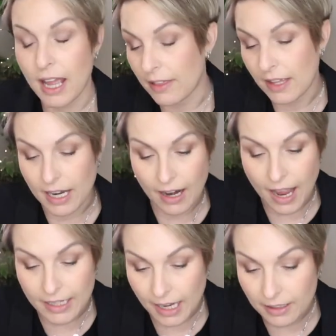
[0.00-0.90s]
And then
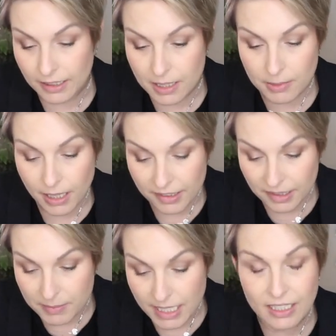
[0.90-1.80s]
I can keep you guys
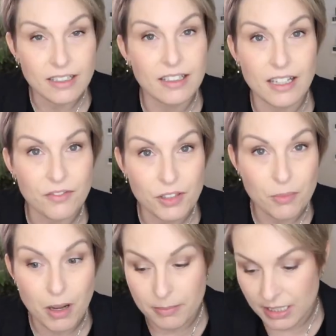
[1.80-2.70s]
updated if you
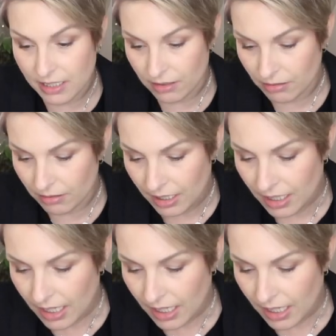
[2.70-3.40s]
want me to.